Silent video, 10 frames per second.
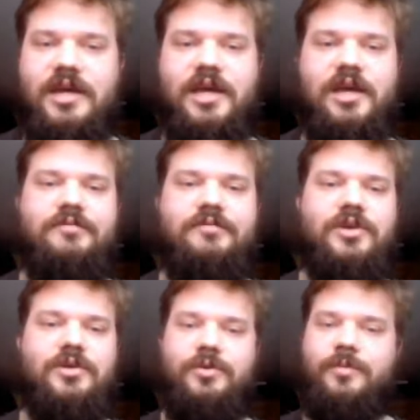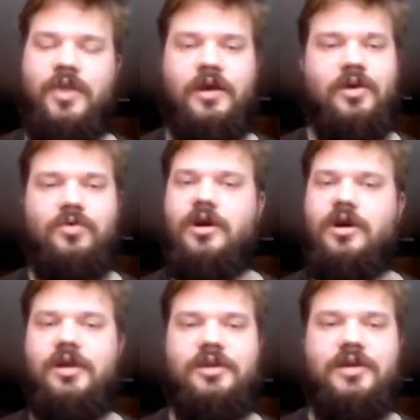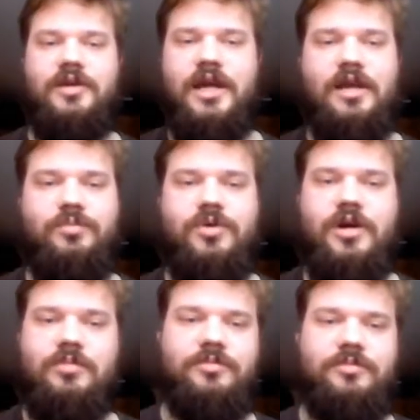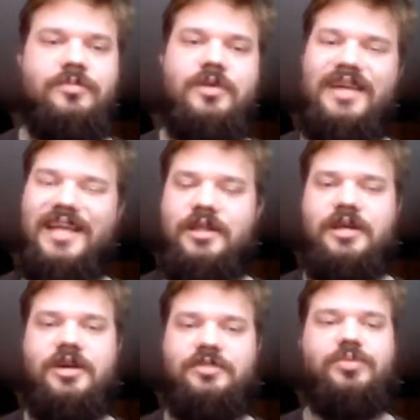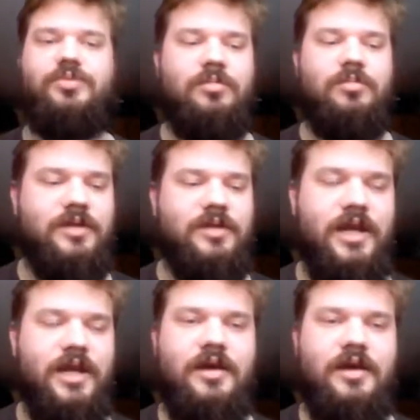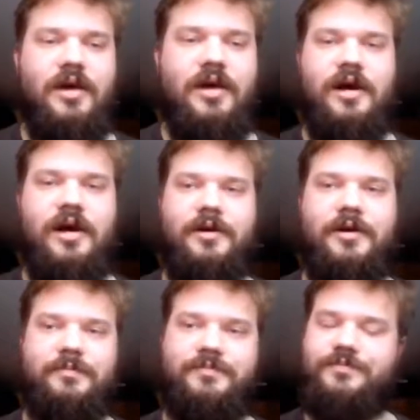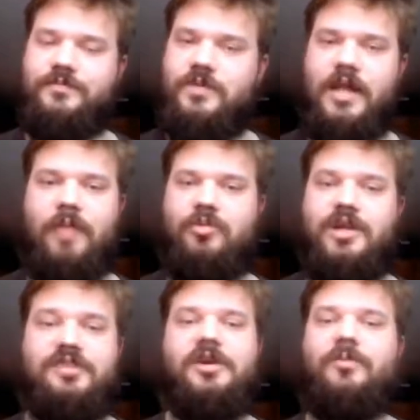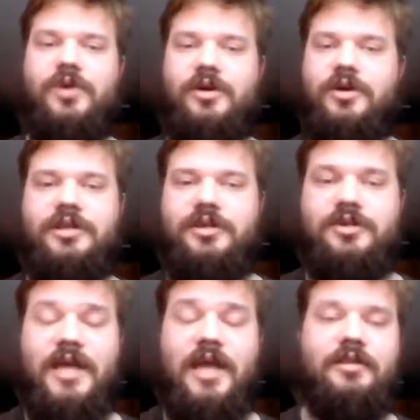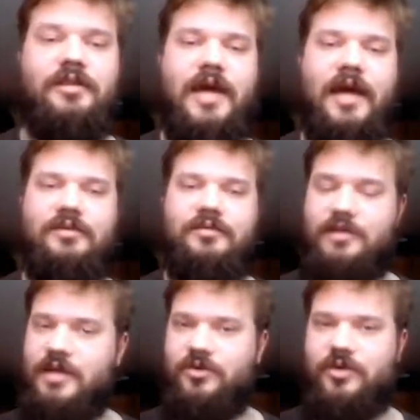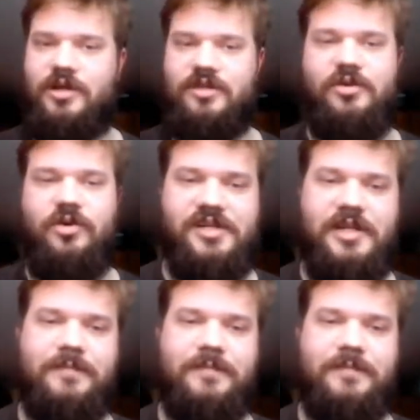if you run into any kind of problem, there's probably a library somewhere on the internet that already solves it.